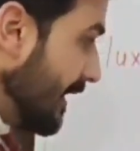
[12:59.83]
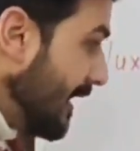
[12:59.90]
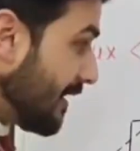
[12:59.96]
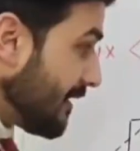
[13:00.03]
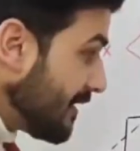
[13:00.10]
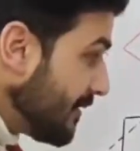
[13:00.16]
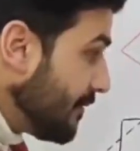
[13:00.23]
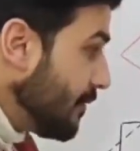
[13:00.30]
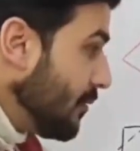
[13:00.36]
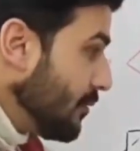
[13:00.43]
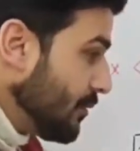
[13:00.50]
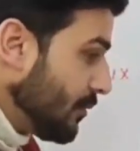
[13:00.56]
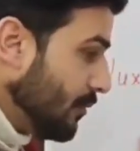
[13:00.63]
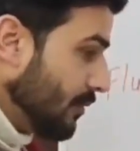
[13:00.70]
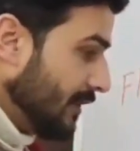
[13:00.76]
energy
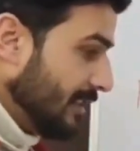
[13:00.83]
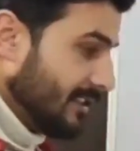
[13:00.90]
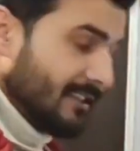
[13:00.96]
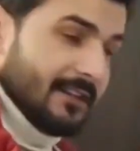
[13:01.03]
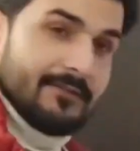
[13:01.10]
flows through these